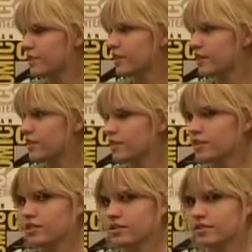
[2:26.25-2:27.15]

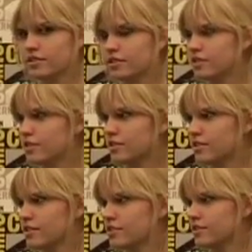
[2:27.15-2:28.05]

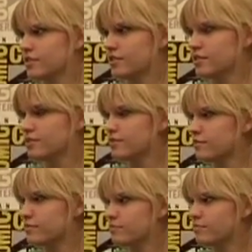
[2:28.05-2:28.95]

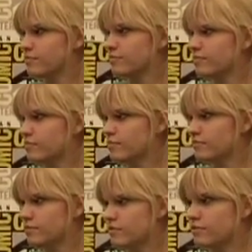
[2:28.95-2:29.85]
No words are spoken by the person on screen.